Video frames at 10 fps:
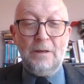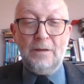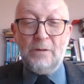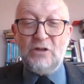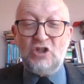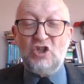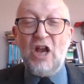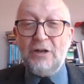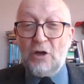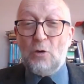There is
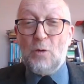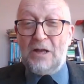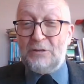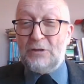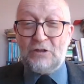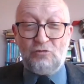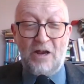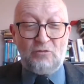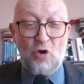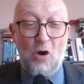shadow under this
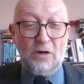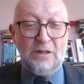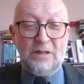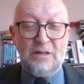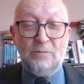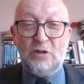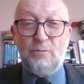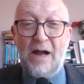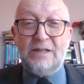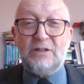red rock, which
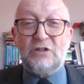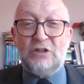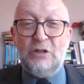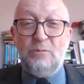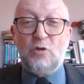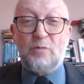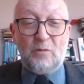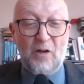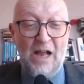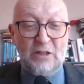might seem to
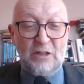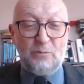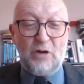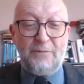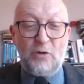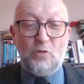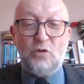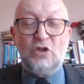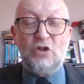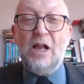provide some
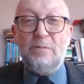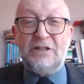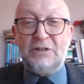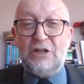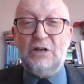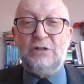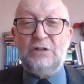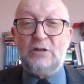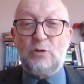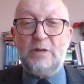refuge, but it turns
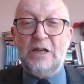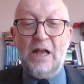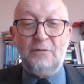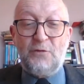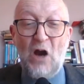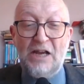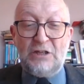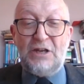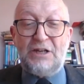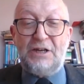out to be
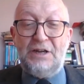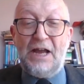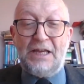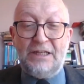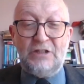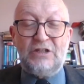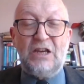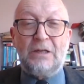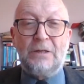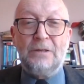frightening and
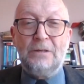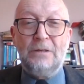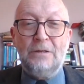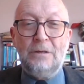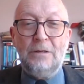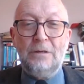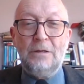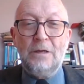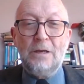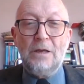nihilistic.
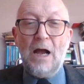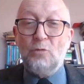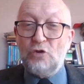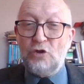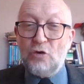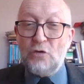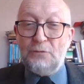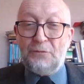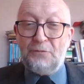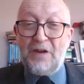I will show you
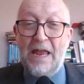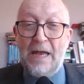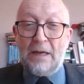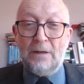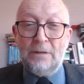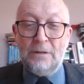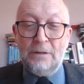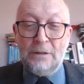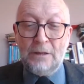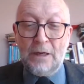fear
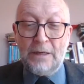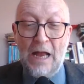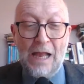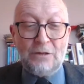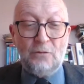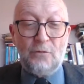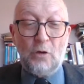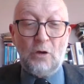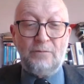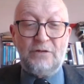in a
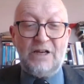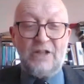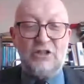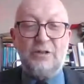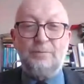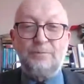handful of dust.